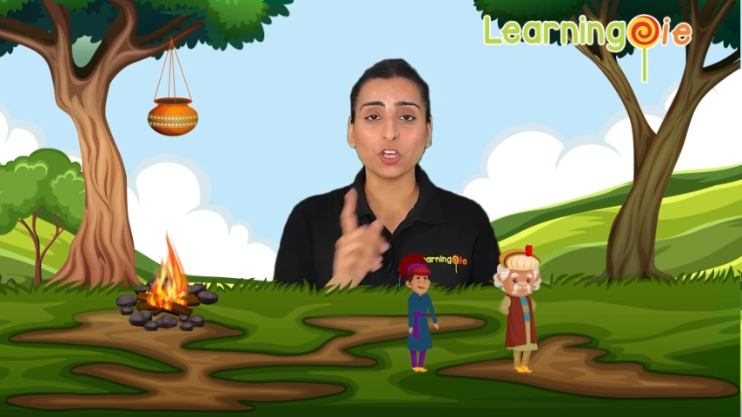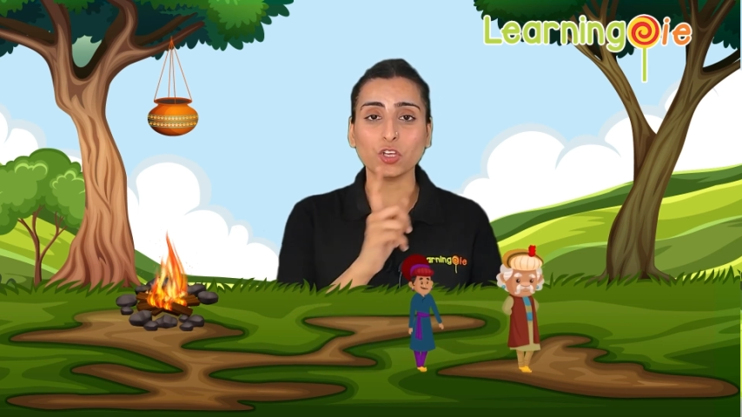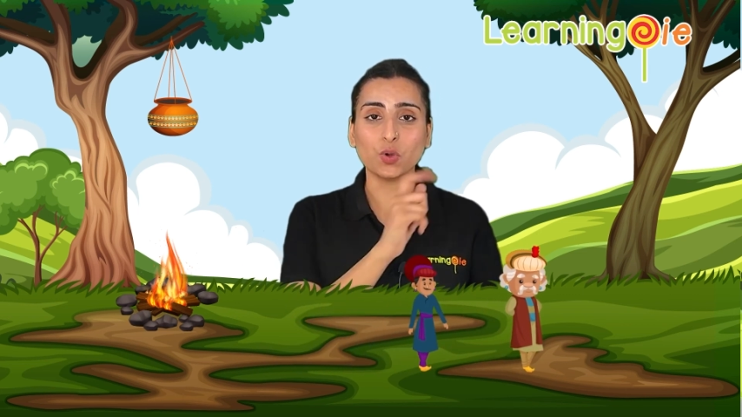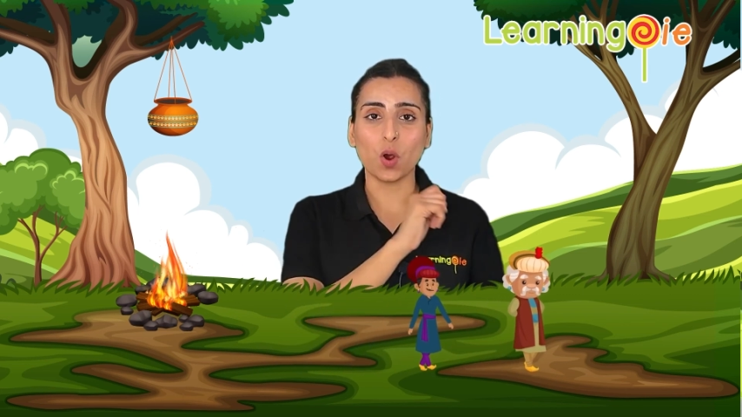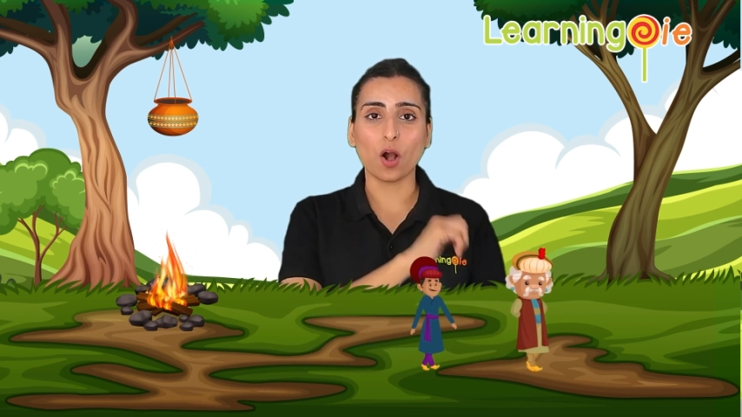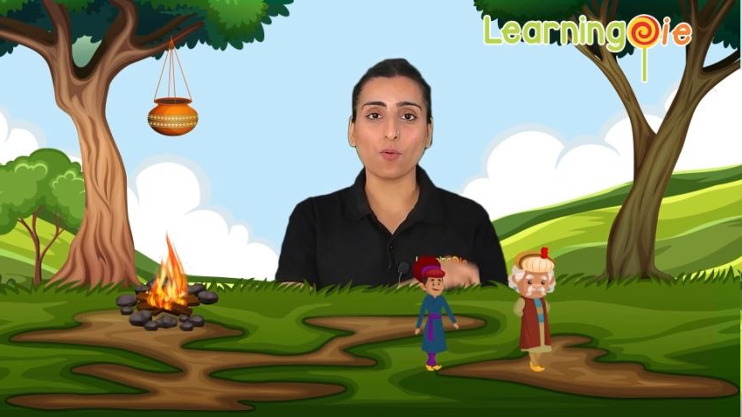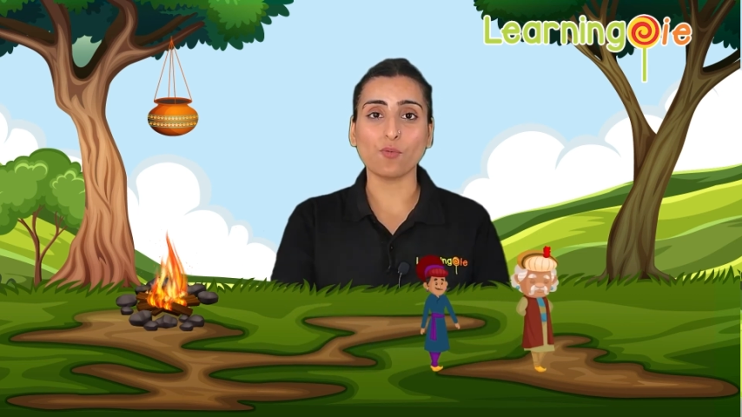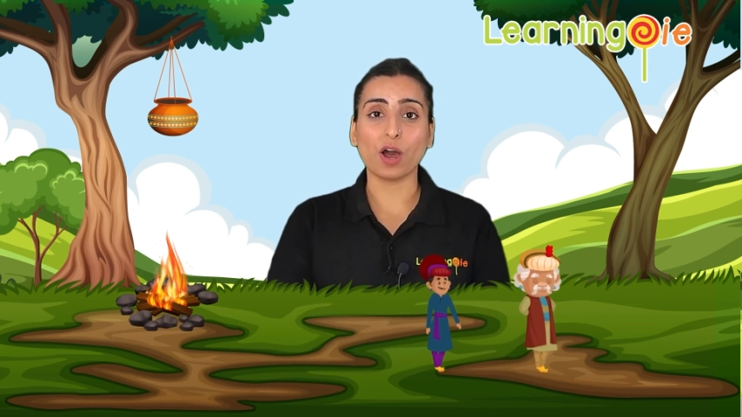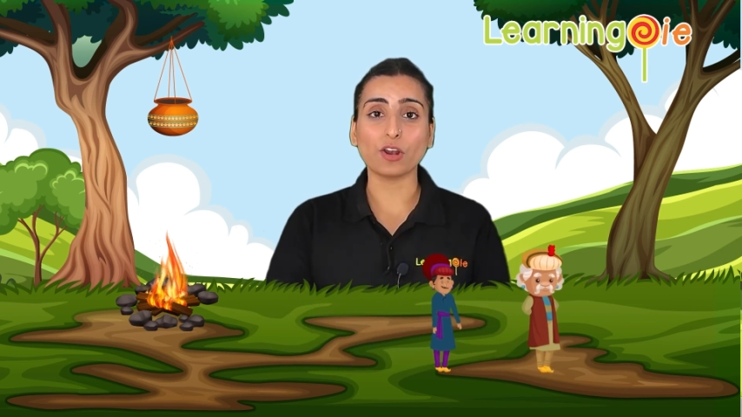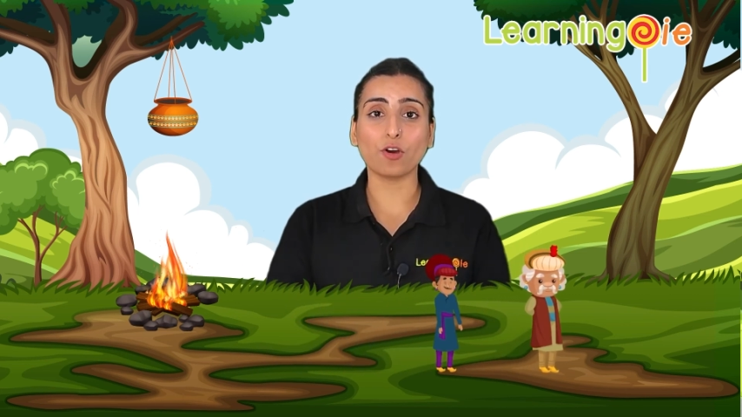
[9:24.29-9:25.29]
you
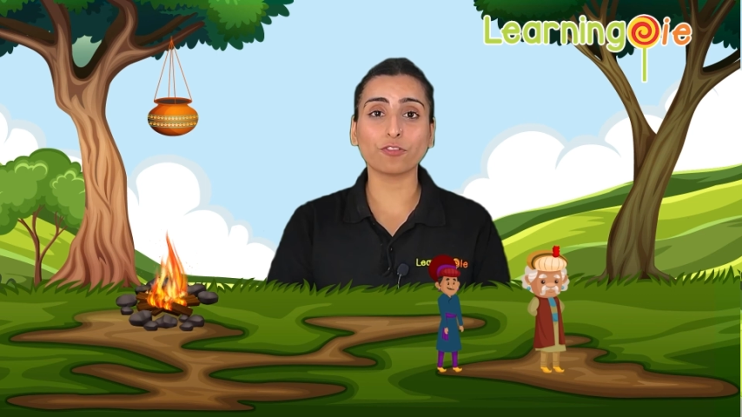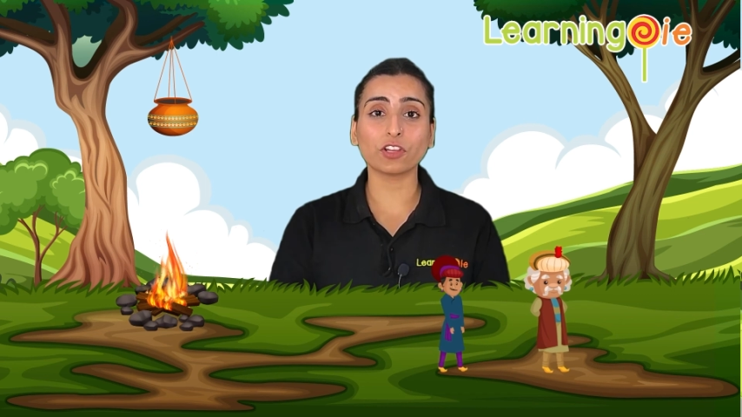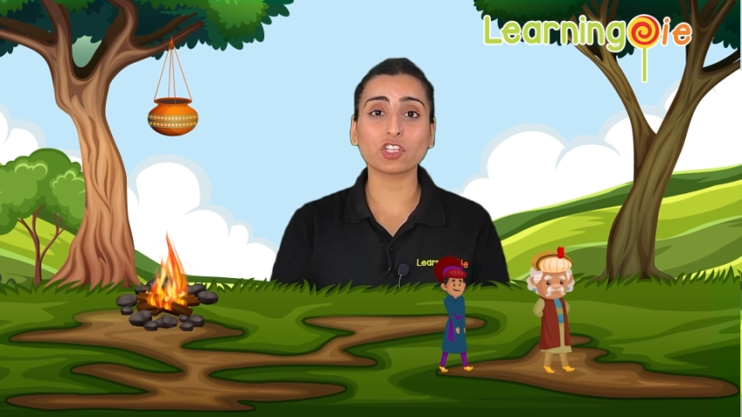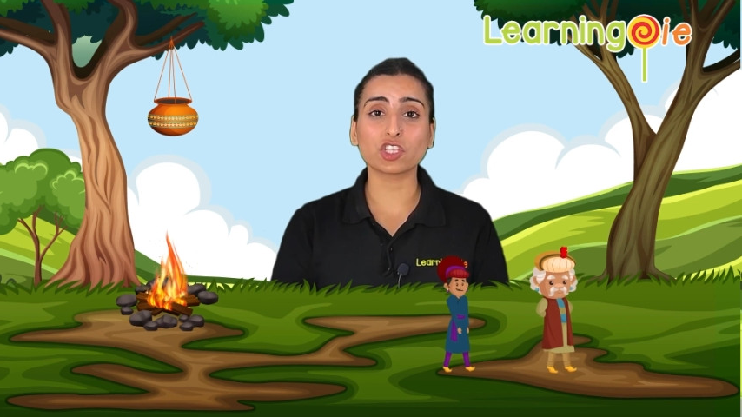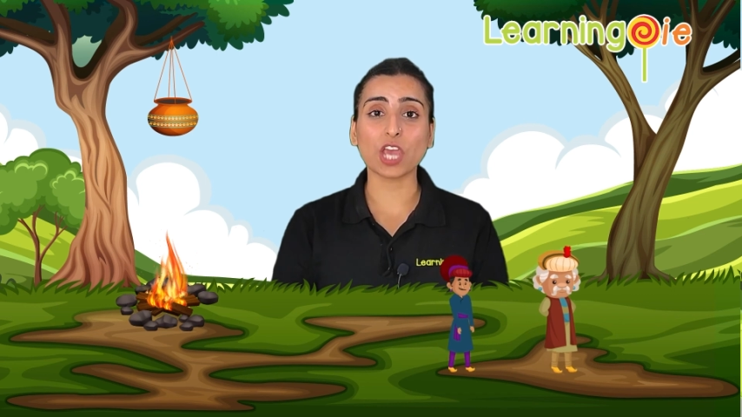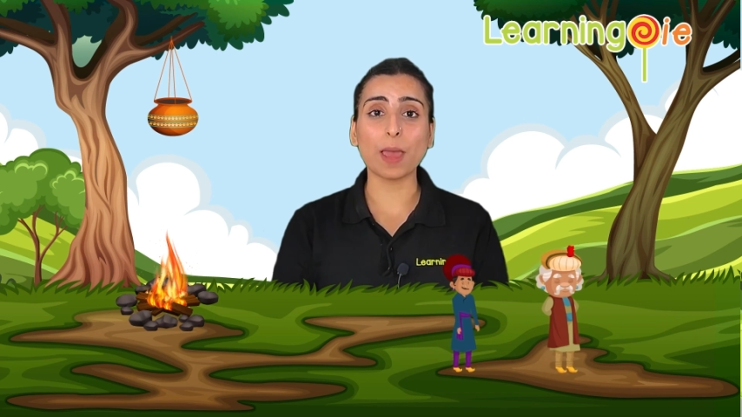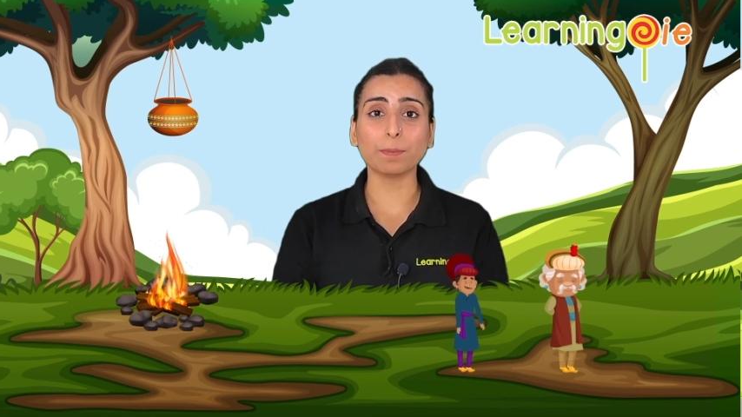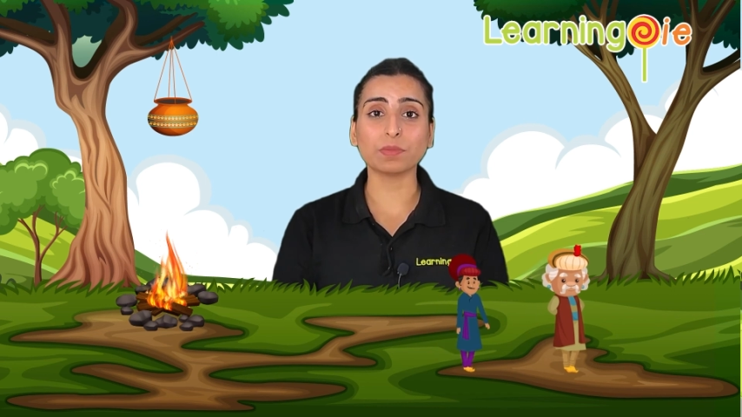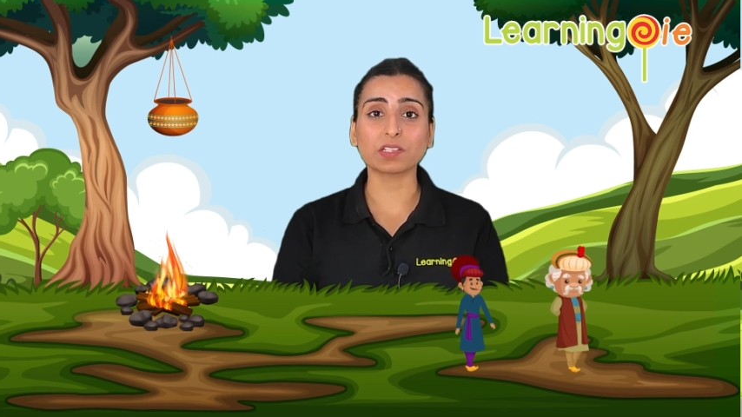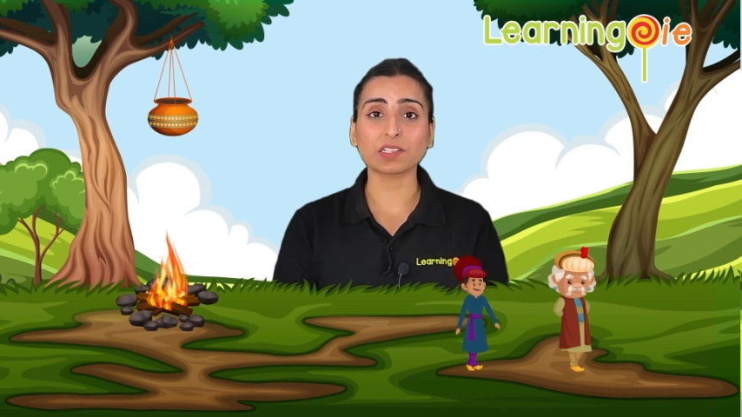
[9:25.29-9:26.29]
are one of the
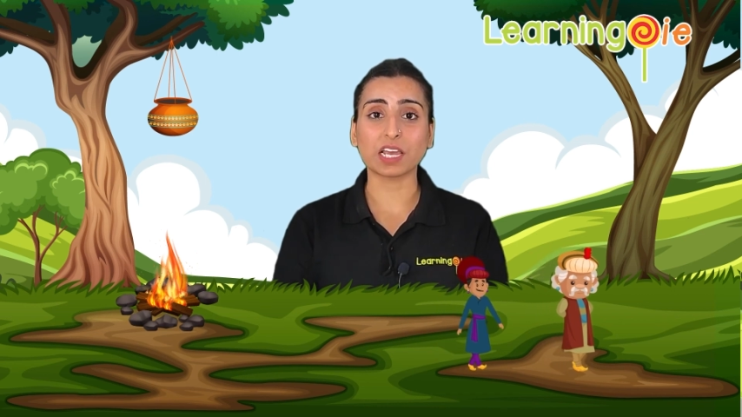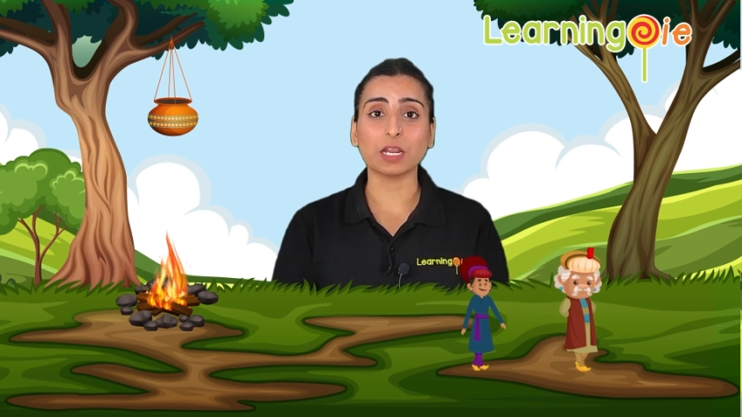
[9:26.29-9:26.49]
gems